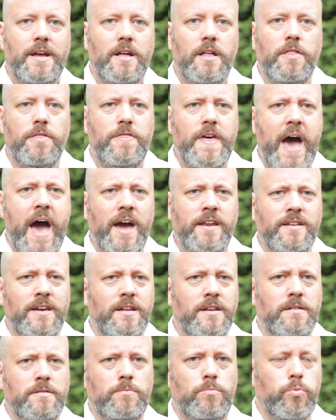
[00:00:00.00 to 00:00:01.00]
That
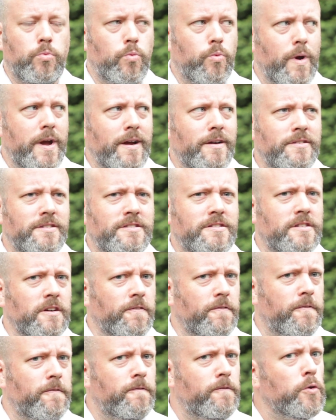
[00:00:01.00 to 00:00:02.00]
and where does the
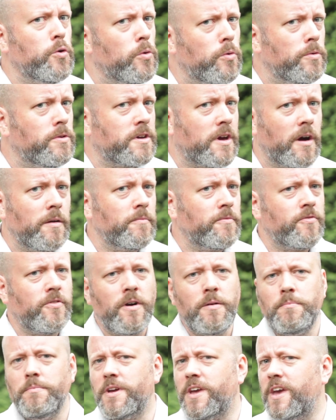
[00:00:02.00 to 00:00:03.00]
food come
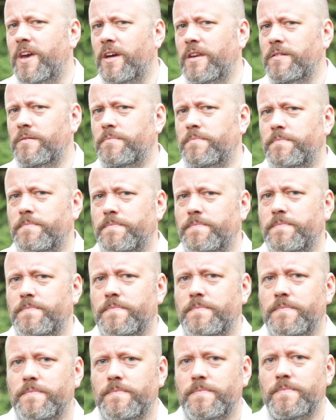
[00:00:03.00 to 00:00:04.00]
from again?
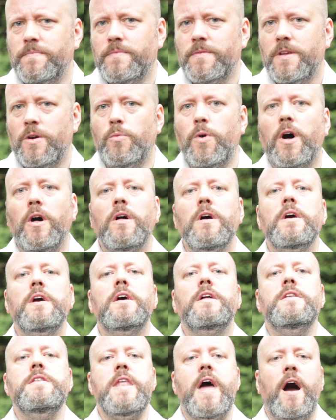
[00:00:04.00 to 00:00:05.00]
Well,
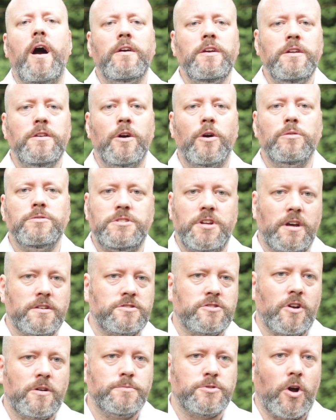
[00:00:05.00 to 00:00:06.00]
now you know dust
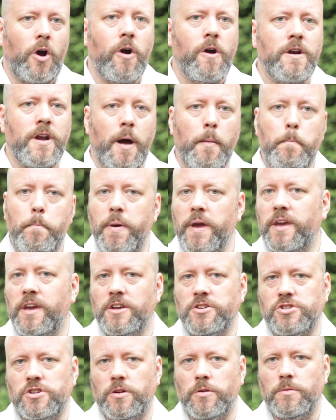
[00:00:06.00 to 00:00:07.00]
storms aren't a big
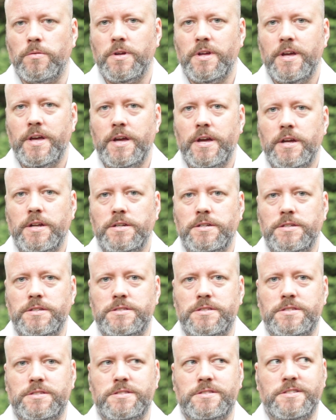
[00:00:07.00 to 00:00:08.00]
issue.
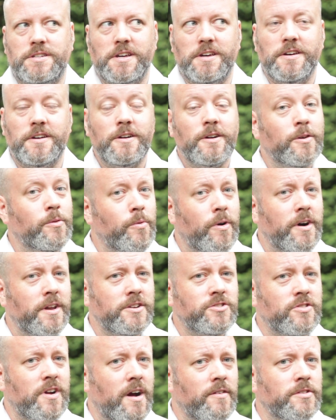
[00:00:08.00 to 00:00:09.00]
Still want to
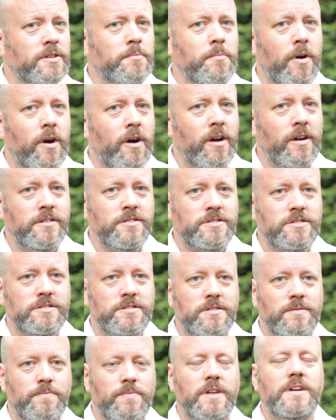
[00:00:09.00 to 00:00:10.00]
travel to
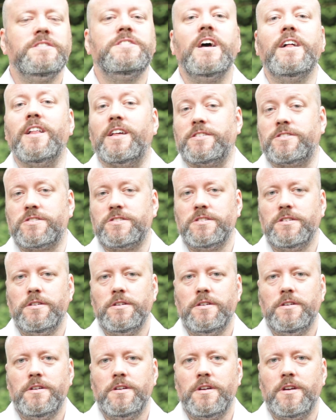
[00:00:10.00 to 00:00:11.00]
Mars? Tell us
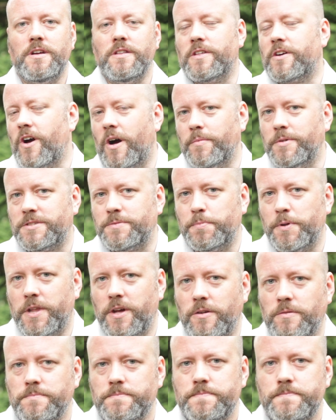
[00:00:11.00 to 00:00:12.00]
in the comments below.